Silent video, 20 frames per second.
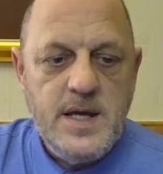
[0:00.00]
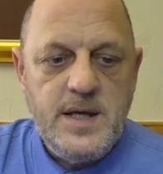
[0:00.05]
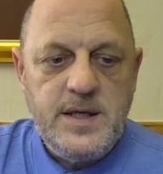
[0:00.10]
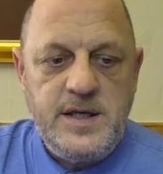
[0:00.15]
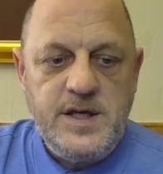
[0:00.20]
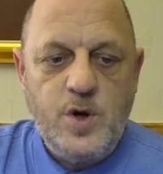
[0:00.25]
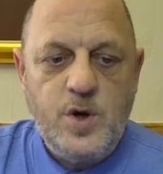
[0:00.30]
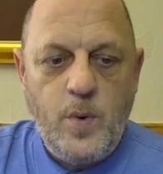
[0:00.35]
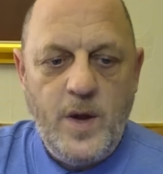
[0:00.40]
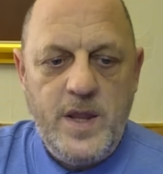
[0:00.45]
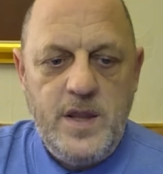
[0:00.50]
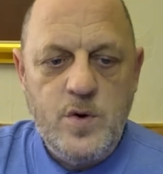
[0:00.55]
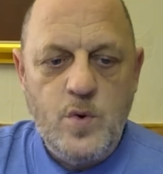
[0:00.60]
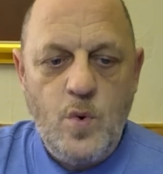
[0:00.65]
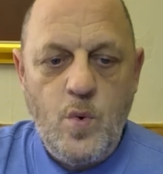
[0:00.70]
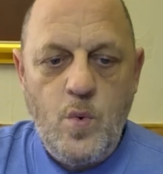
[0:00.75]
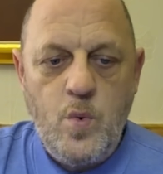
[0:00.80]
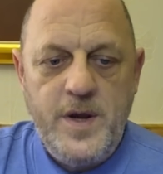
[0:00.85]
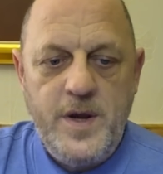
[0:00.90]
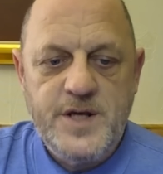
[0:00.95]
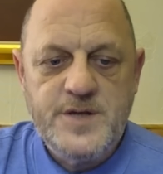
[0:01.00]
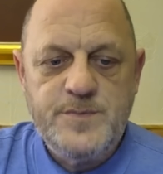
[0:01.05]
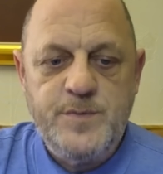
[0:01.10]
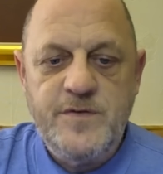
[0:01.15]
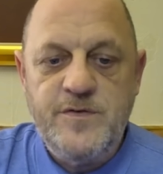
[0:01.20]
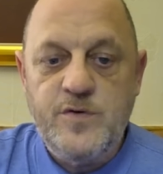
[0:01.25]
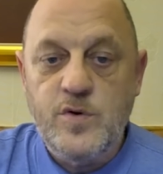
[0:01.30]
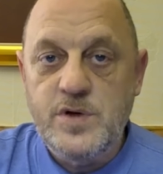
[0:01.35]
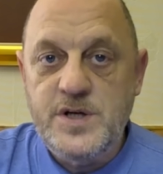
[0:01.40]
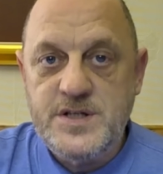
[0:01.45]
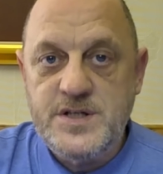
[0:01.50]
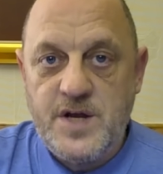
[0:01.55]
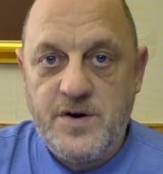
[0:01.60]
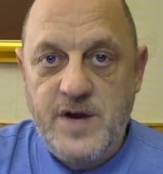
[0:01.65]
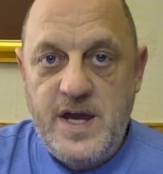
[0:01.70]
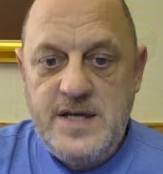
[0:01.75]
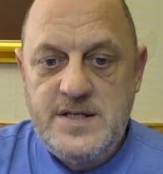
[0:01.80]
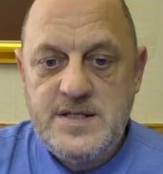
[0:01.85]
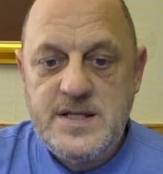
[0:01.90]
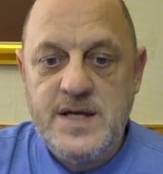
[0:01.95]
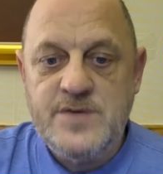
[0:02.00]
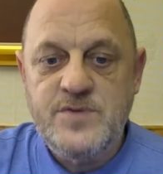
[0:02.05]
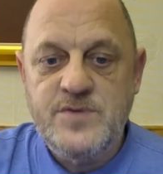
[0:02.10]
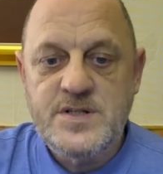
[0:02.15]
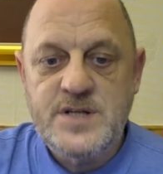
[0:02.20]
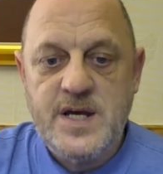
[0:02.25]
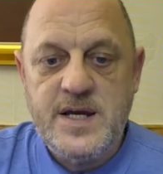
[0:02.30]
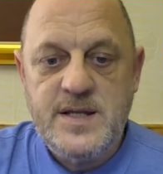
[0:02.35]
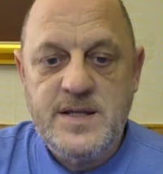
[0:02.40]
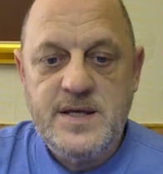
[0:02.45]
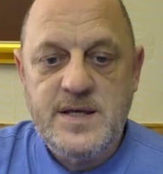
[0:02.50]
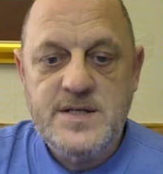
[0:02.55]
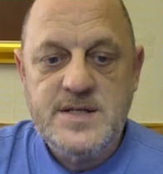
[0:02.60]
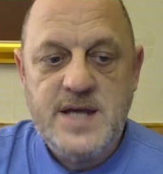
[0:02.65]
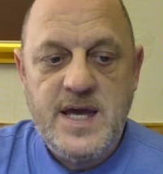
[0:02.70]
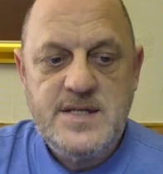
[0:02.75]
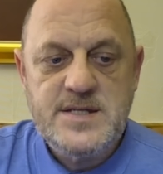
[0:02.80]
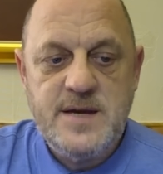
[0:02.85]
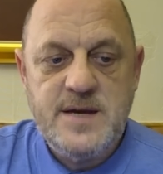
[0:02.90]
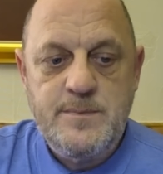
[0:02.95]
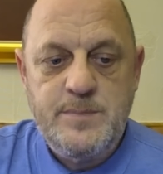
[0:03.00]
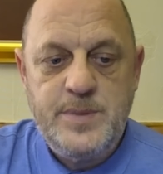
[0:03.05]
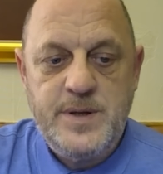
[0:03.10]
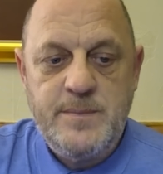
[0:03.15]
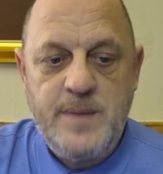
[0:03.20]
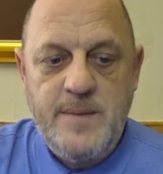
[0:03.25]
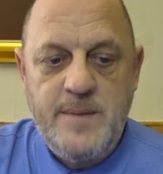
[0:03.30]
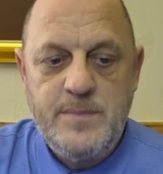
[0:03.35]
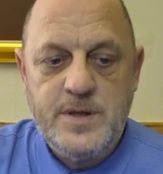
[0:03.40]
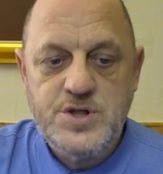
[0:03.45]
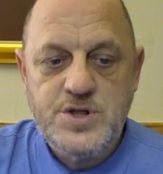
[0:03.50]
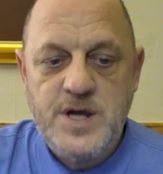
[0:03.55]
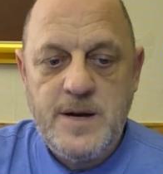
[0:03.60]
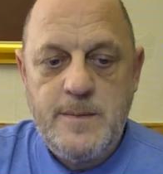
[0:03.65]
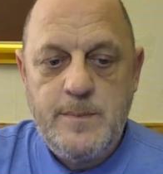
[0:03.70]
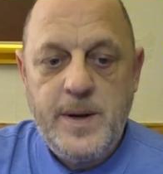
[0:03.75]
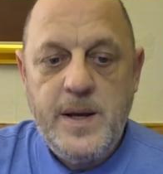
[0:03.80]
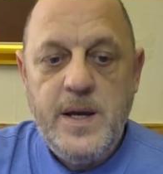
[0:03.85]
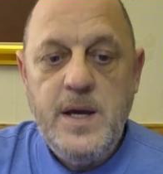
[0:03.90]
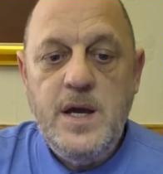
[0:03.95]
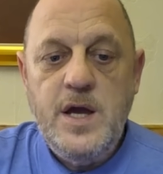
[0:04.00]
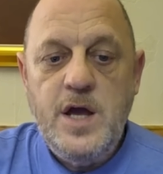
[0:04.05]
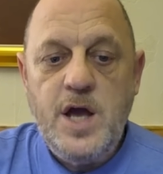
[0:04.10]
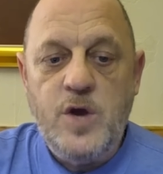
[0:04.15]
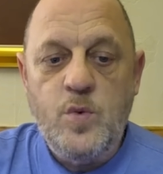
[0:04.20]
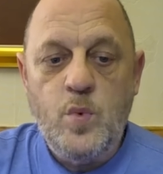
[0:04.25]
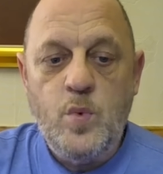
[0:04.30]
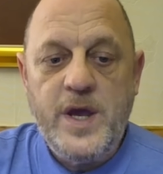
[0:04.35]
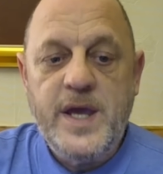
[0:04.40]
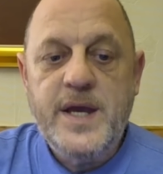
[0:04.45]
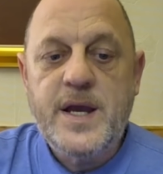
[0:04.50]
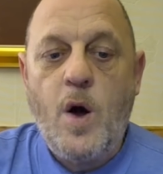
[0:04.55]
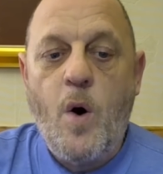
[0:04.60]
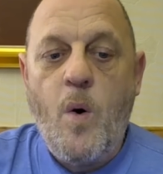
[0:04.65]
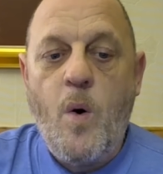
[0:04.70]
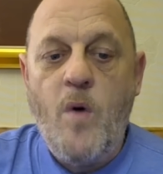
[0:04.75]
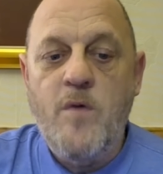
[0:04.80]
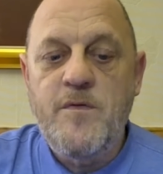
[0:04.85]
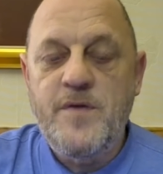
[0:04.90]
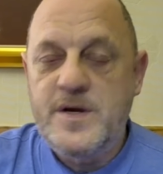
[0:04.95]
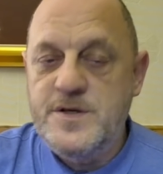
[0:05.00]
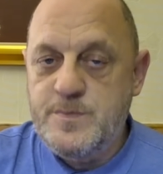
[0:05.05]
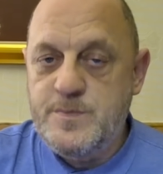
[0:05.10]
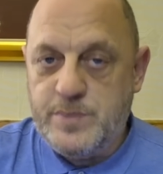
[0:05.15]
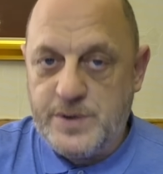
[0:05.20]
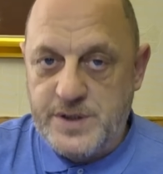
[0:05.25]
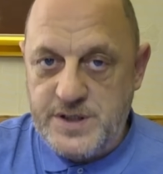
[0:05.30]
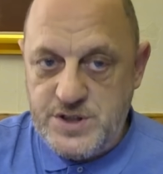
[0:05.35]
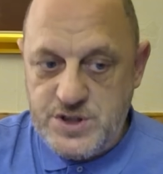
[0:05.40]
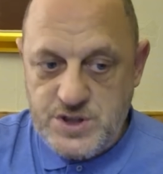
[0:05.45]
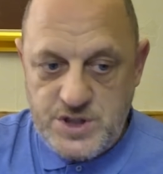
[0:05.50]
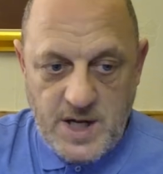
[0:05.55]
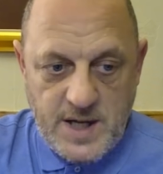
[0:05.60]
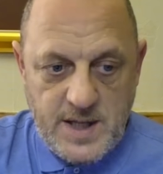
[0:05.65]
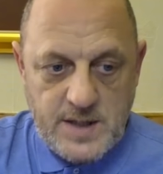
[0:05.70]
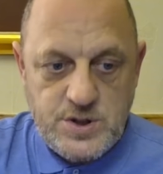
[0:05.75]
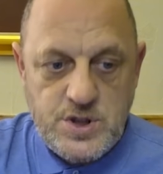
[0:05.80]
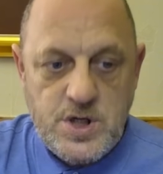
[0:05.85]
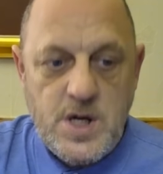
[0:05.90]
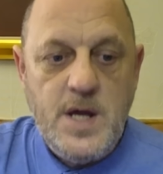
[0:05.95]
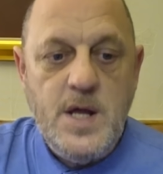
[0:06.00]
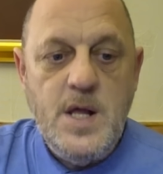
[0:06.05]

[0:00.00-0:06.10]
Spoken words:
He quit the role weeks before his arrest and resigned his SNP membership in wake of his police charge.